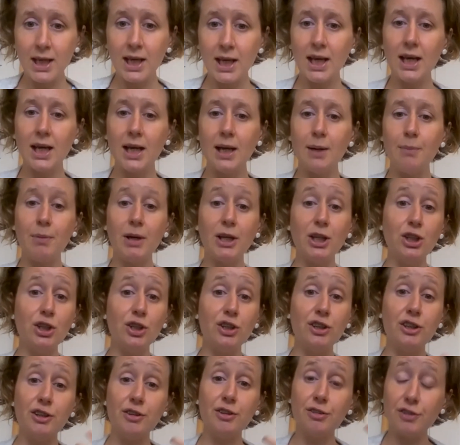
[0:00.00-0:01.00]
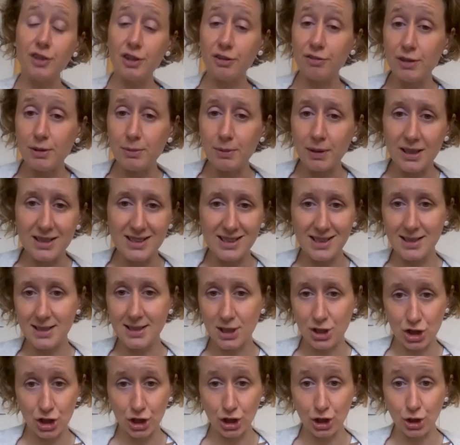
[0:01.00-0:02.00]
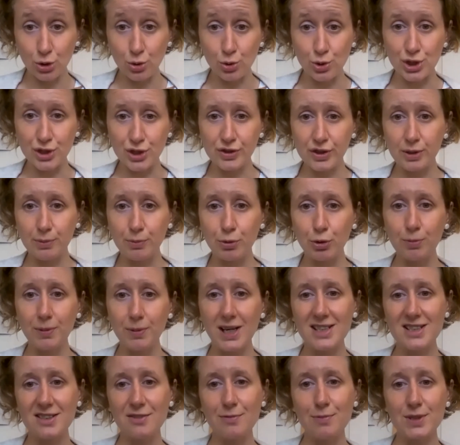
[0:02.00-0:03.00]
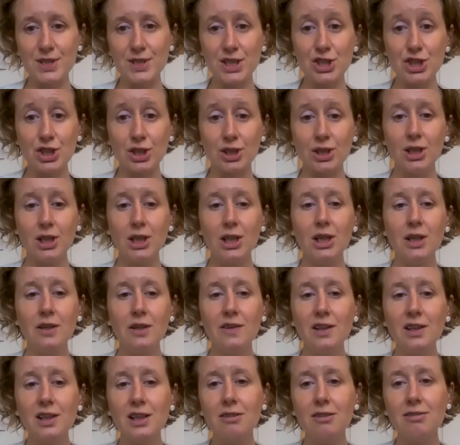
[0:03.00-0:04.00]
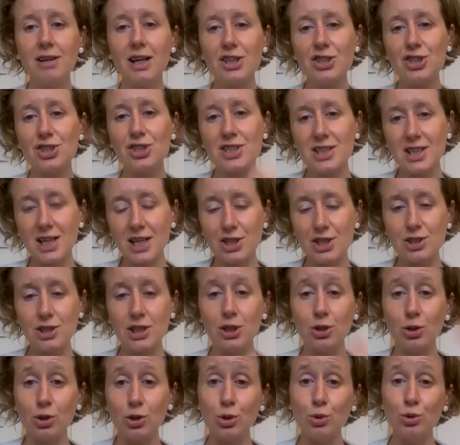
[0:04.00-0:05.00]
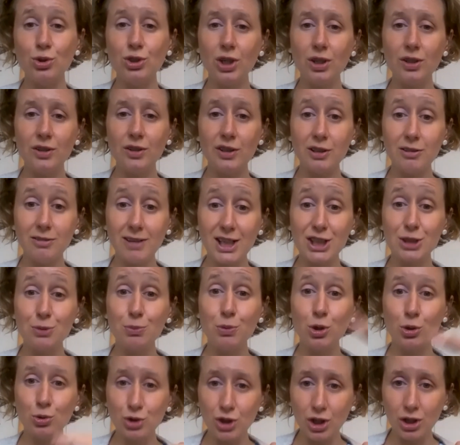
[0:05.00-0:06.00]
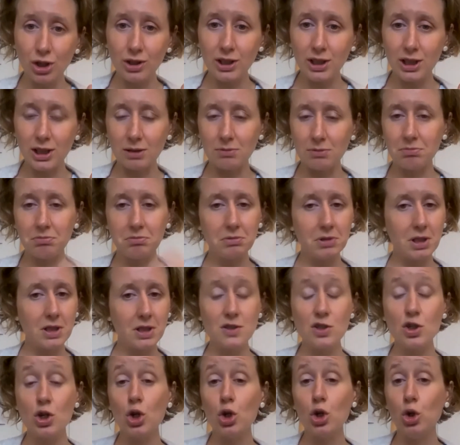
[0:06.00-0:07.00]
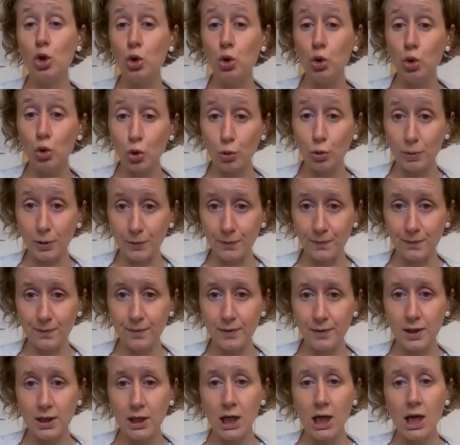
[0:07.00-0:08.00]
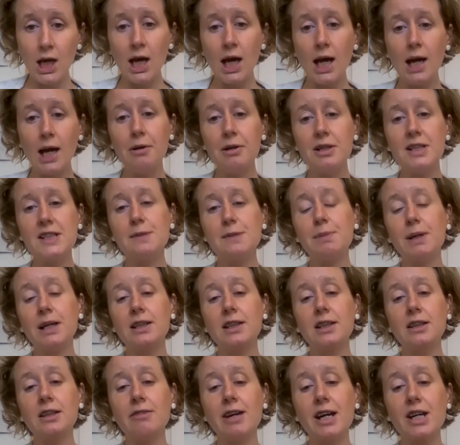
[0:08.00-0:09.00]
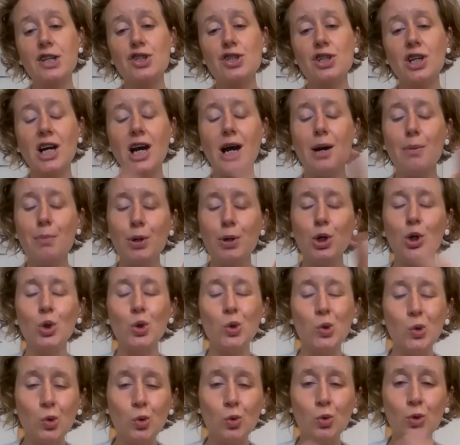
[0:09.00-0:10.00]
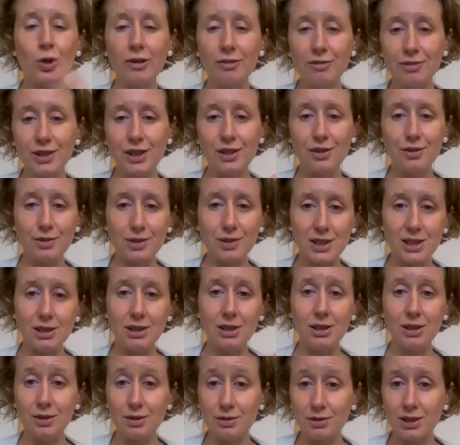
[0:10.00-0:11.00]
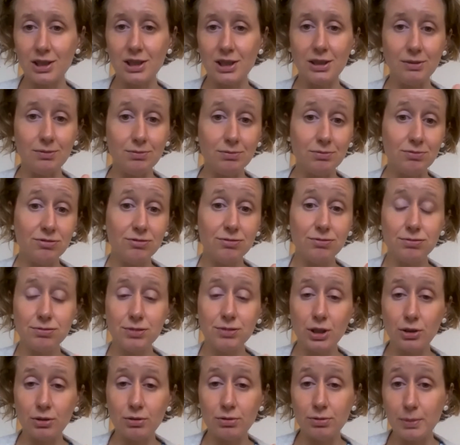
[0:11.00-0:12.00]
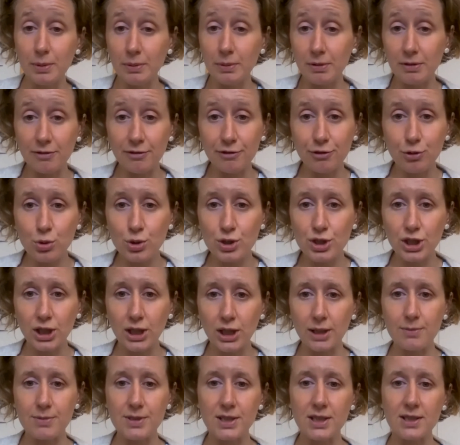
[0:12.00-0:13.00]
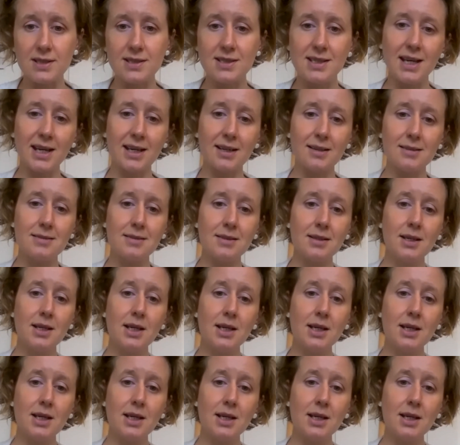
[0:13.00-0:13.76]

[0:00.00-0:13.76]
and the female isn't touching you, she's in a more passive position, then the erection's naturally going to go down. The erection will go down again. That's normal. I would expect the erection to come and go roughly three, maybe 4 times in sex.